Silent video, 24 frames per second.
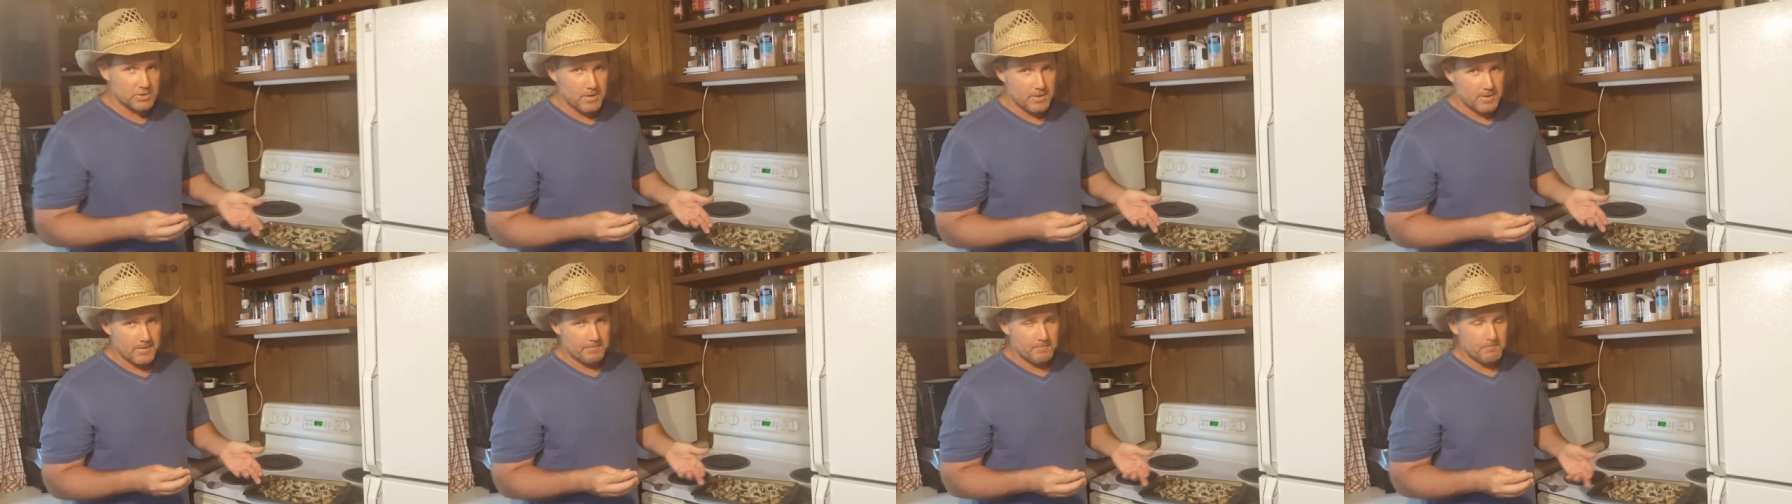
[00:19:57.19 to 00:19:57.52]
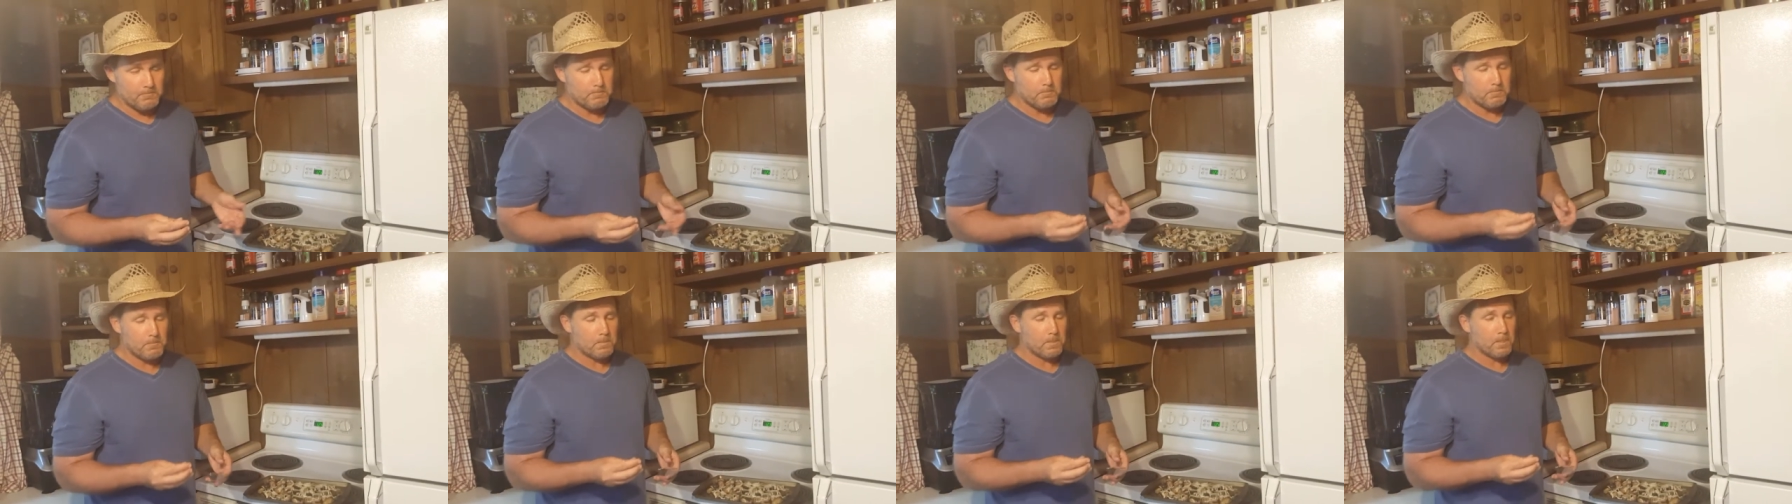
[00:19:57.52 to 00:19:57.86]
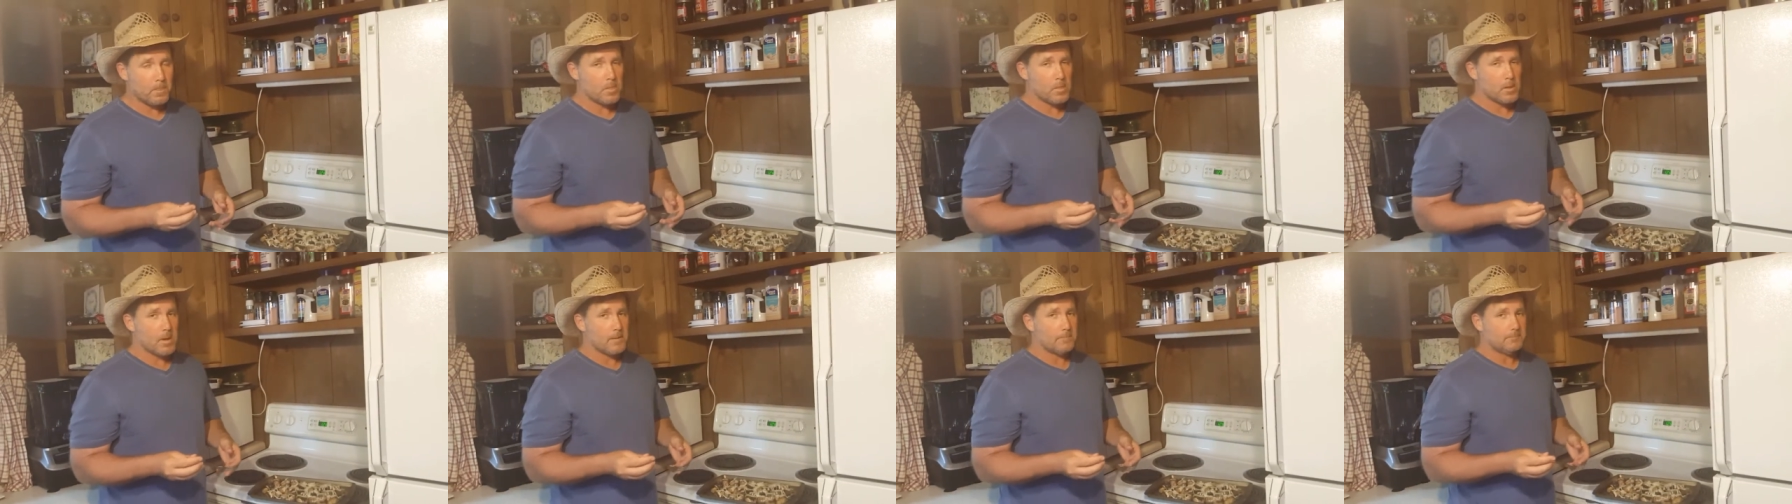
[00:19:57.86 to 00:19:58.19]
my son,
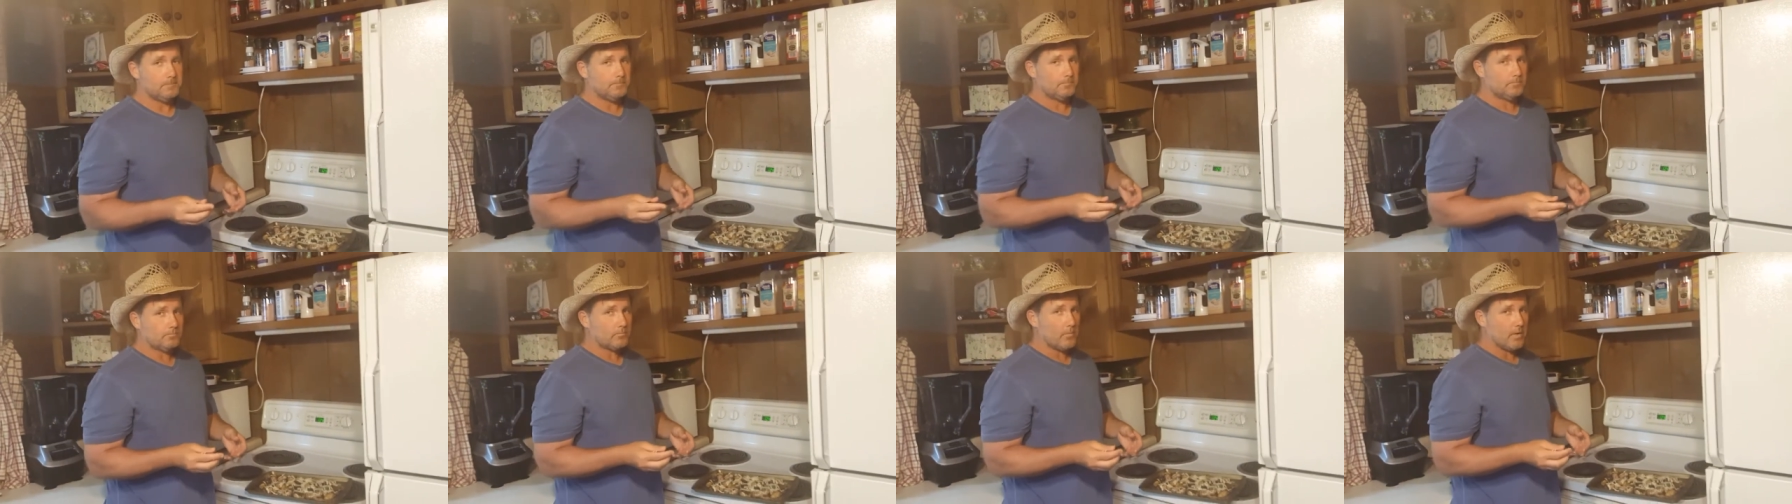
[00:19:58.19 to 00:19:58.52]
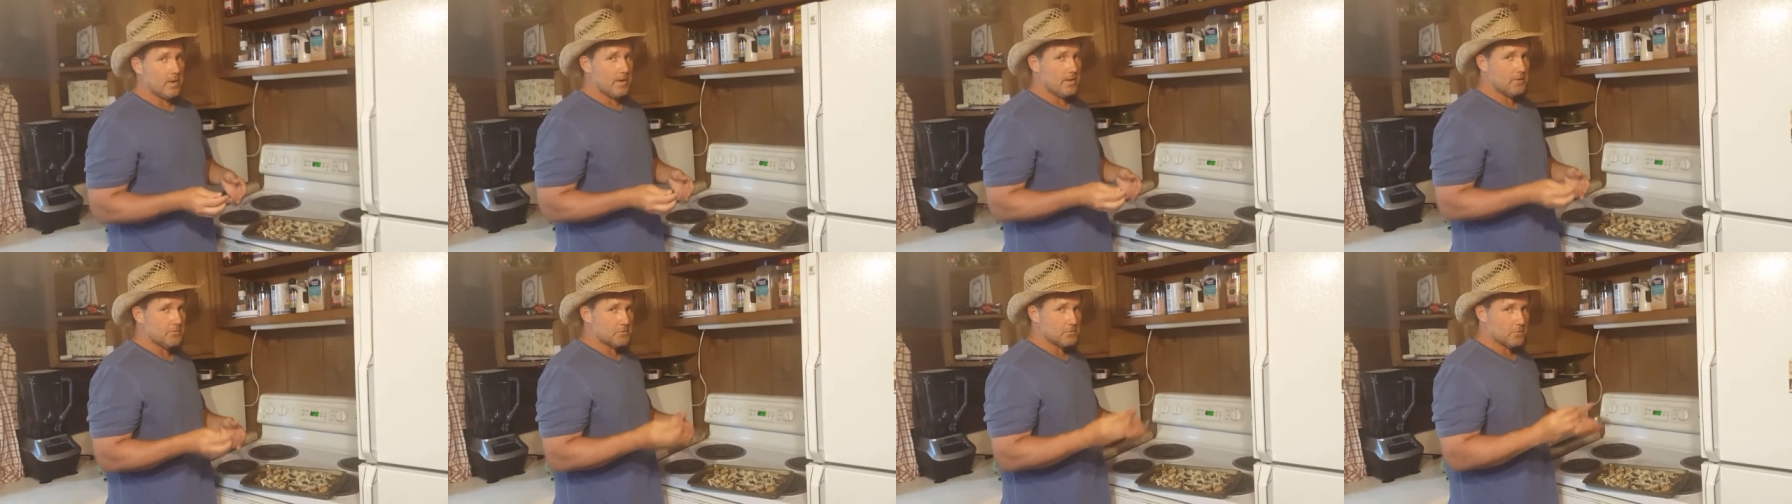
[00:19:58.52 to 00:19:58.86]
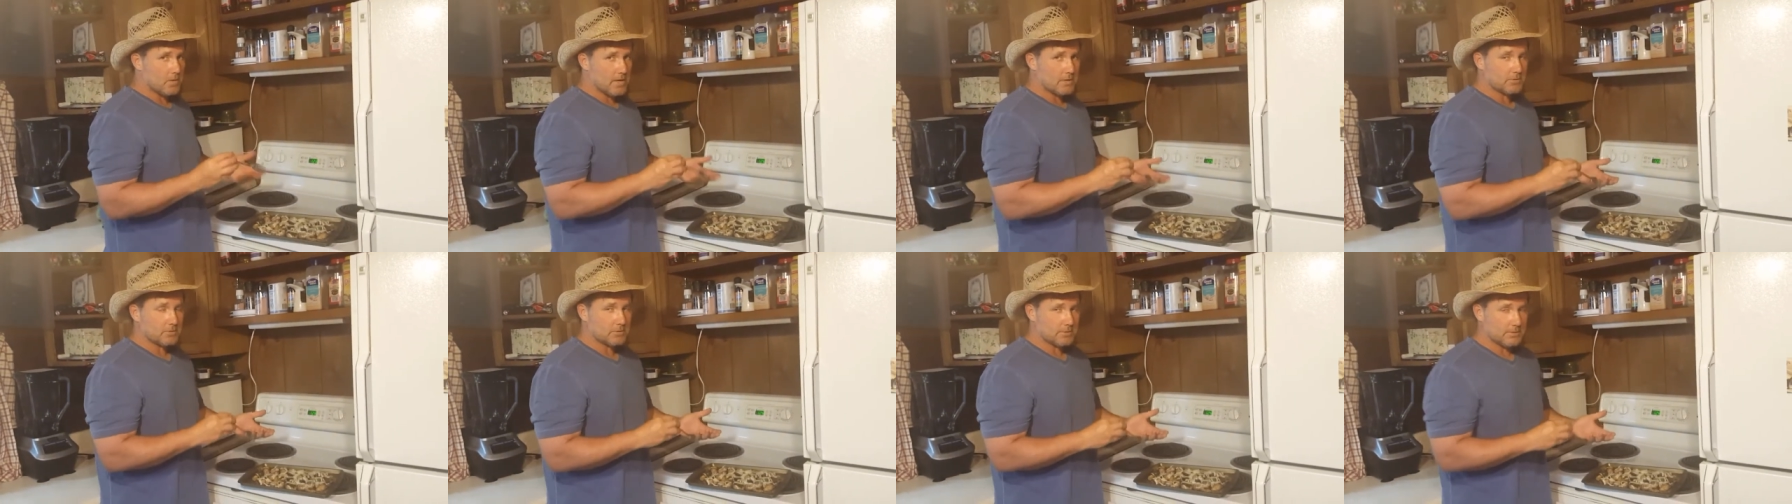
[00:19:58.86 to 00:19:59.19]

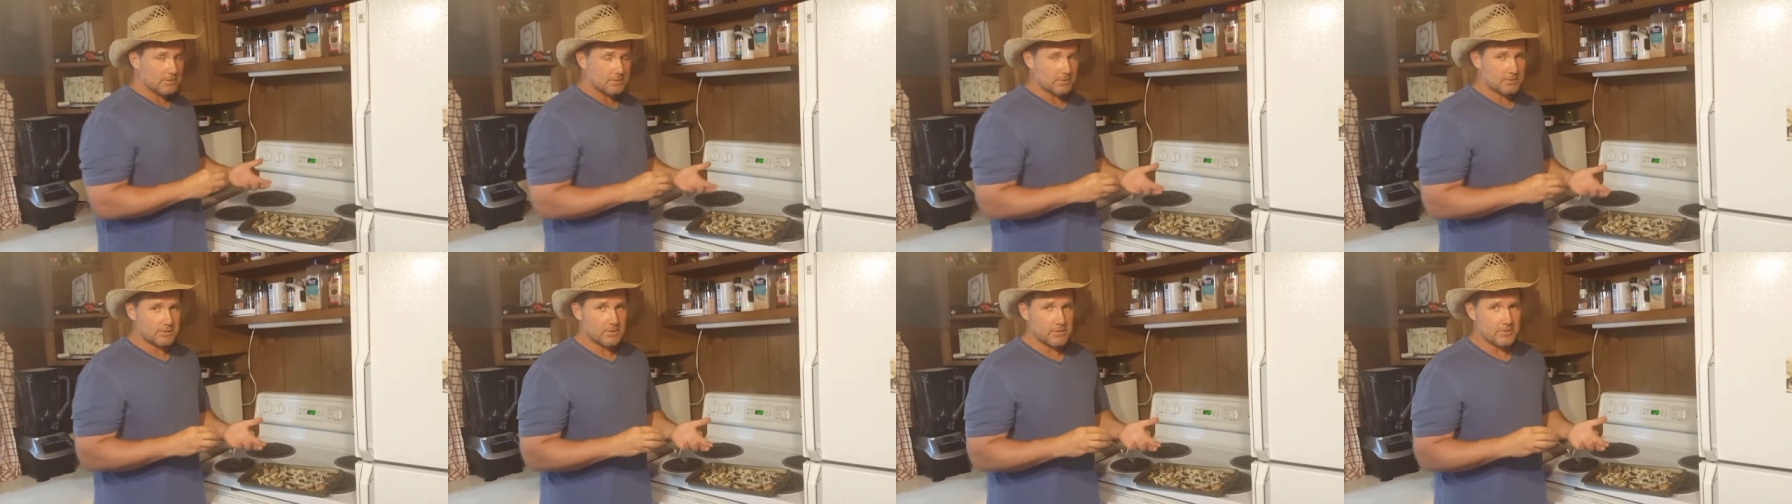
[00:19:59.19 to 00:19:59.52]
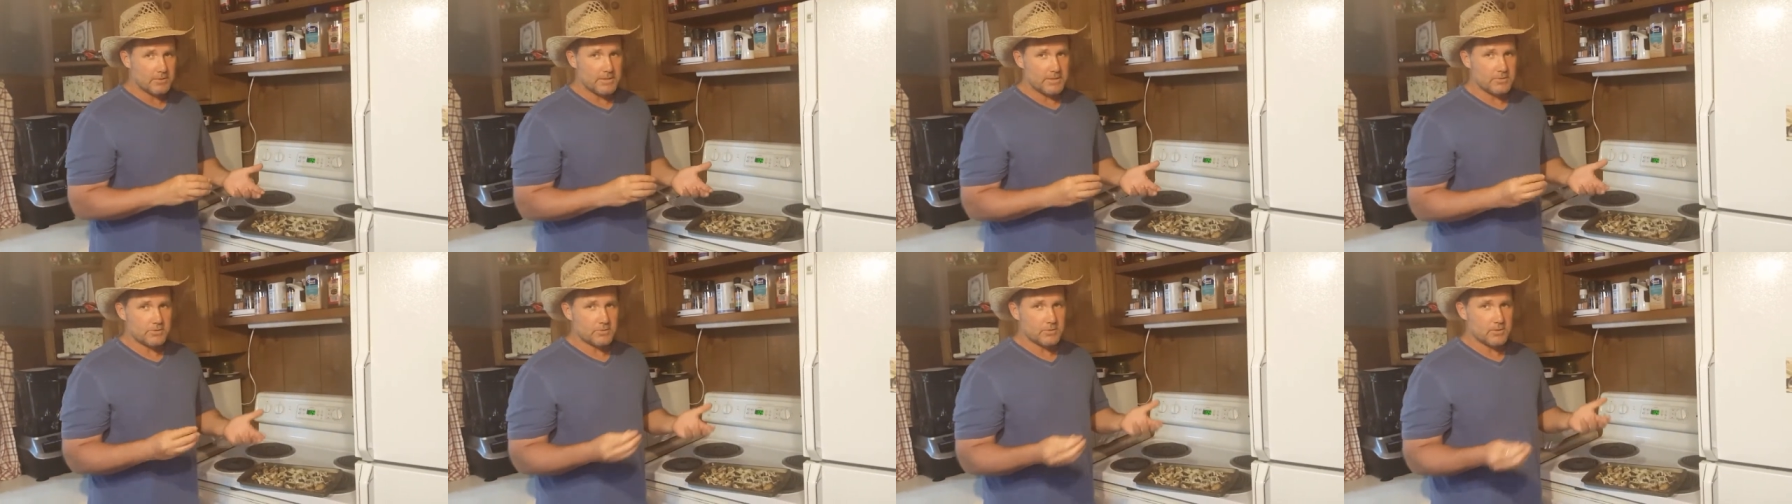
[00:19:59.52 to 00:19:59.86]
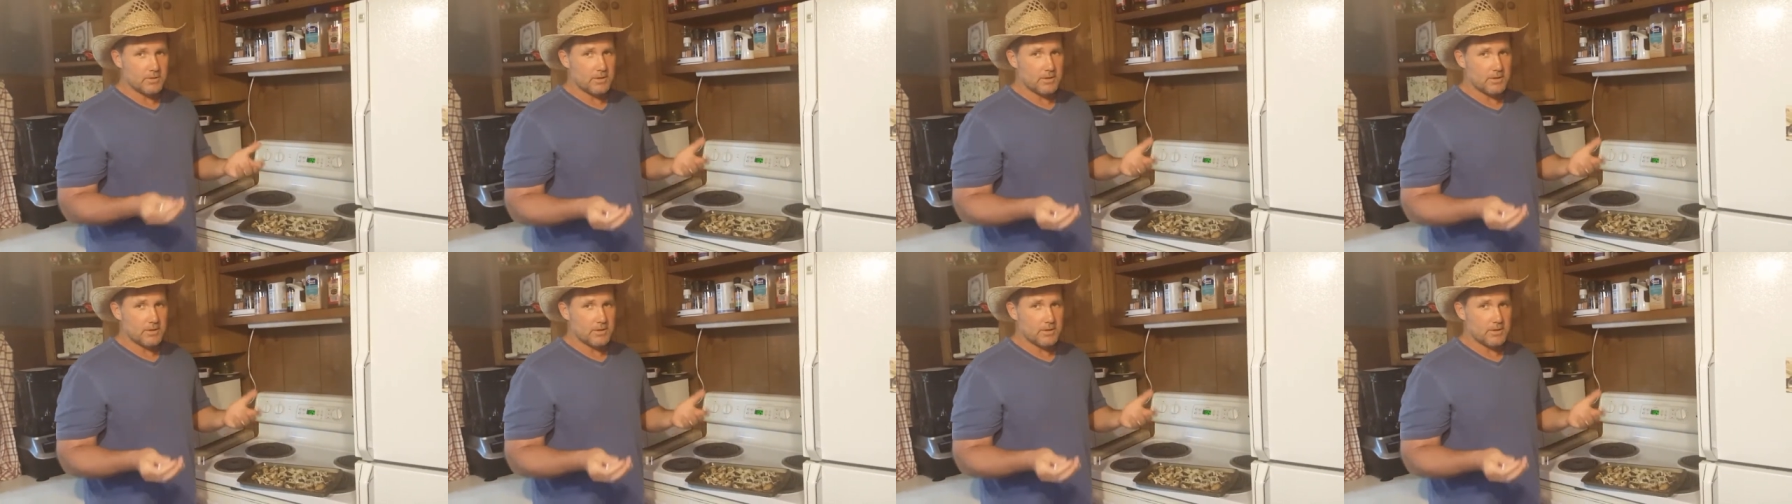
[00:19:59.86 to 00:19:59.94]
he's wrestling, so